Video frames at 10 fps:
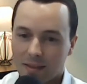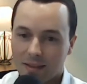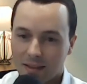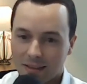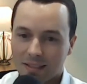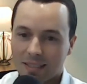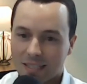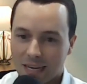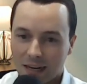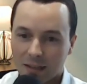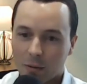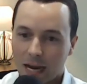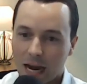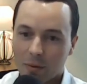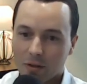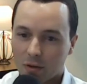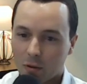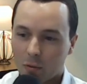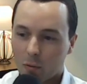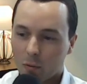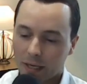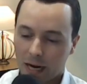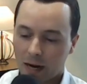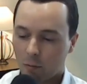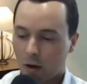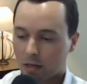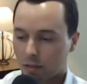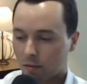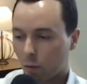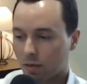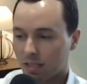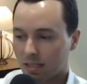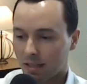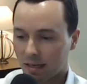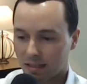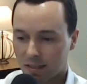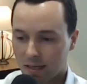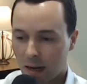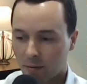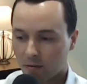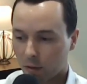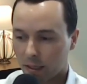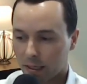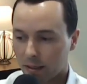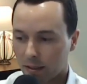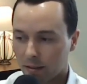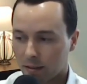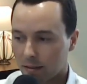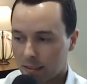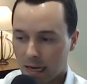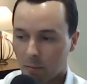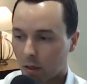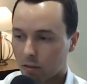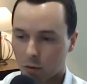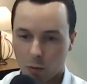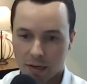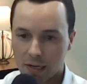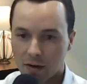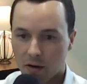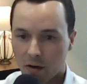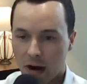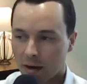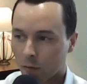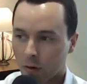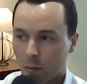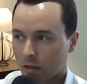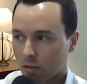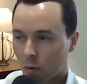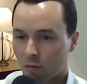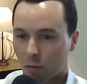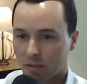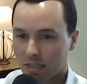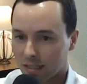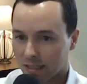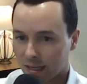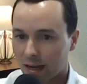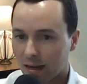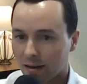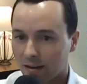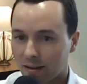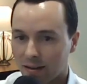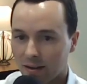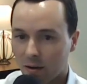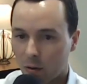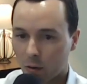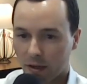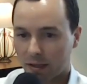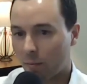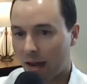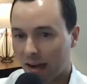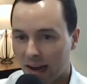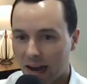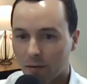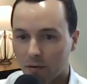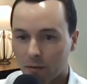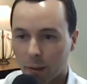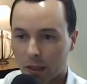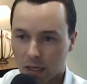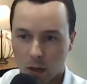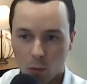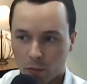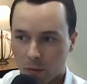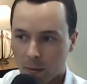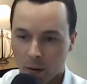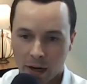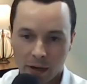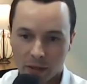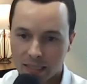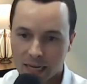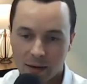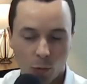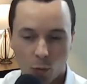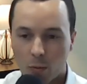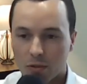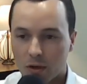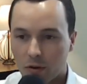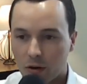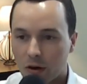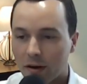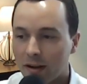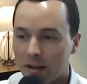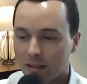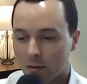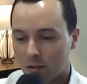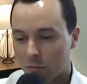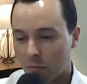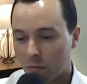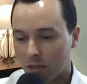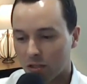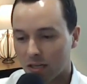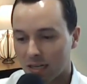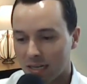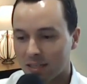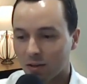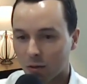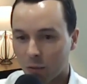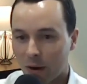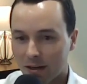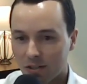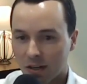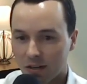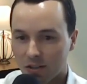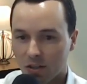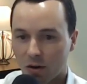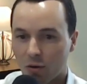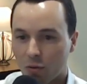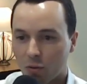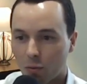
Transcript: It's exactly what happened. So, like, I watched the 4th season, then stopped for like 10 months or a year. I had to rewatch the whole 4th season again, or like the back half of it, because I wouldn't remember anybody's name or what was going on. So it's much easier to watch that show